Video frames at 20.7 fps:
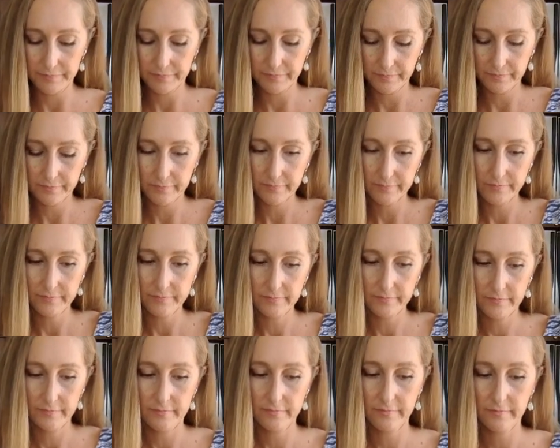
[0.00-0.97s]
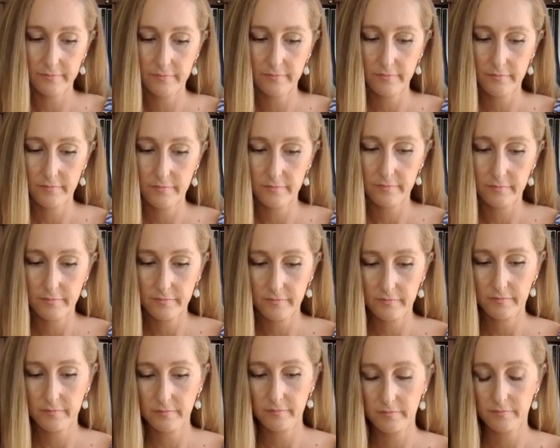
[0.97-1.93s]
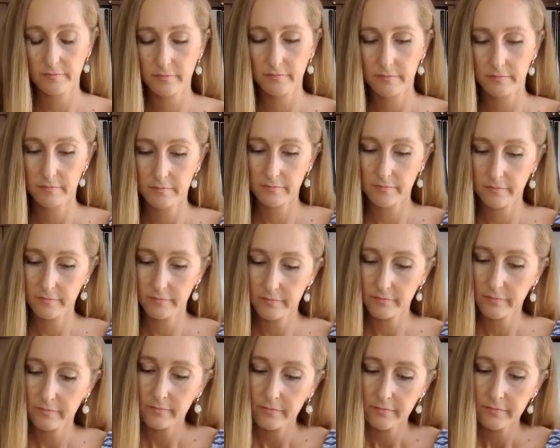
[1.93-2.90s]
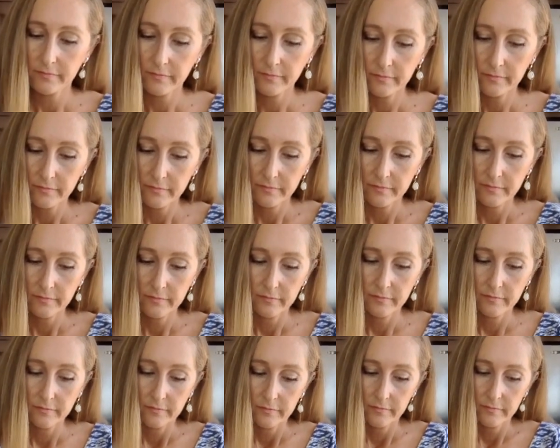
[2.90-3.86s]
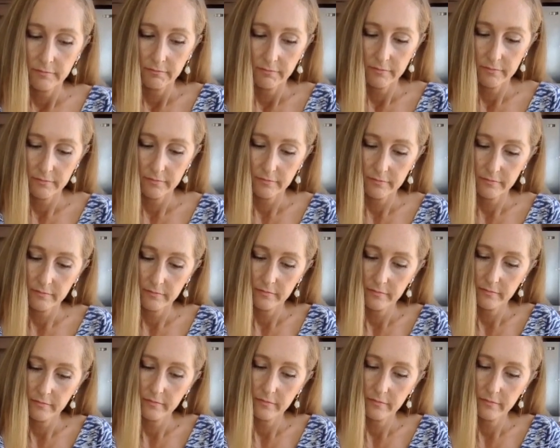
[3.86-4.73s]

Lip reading: No one is speaking in this clip.